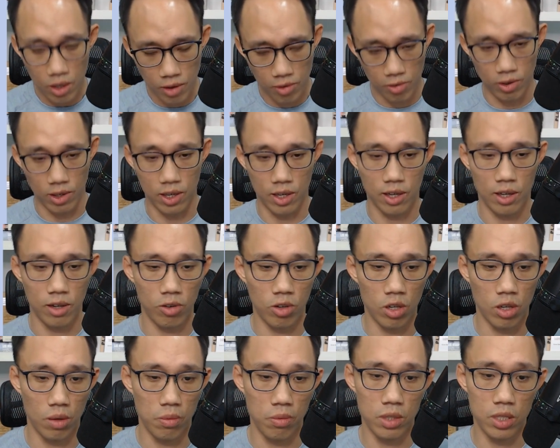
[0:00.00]

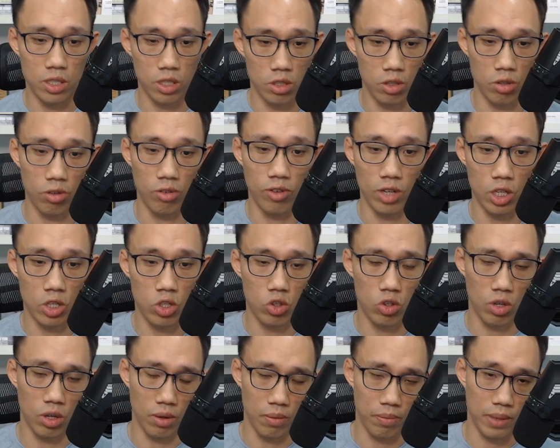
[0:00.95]
economics is still very
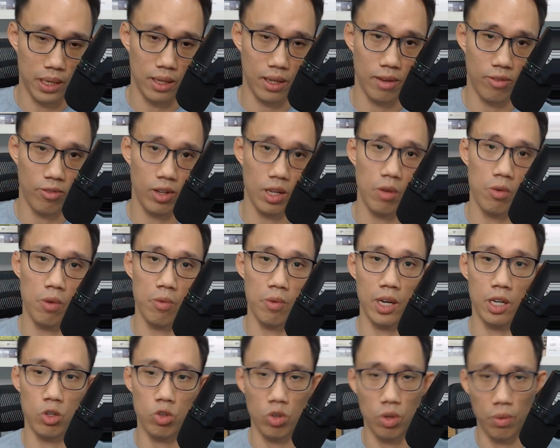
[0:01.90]
strong, but definitely we
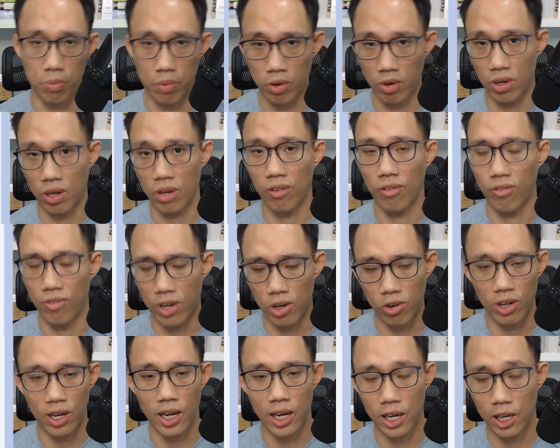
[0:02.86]
went through a period of very
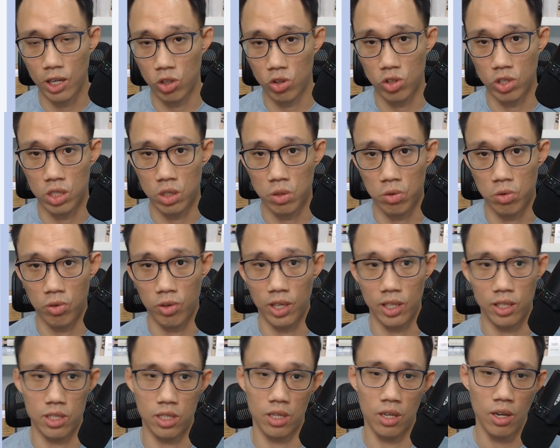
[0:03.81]
high interest
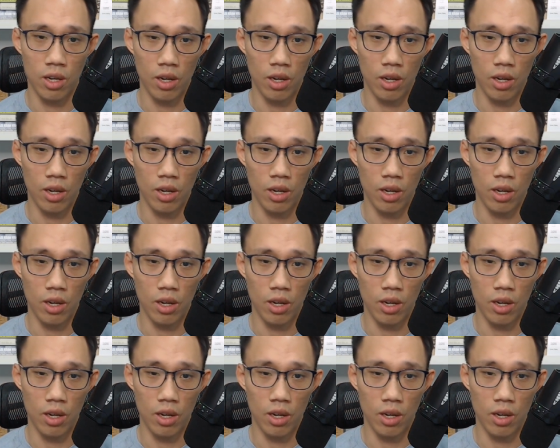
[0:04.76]
rates,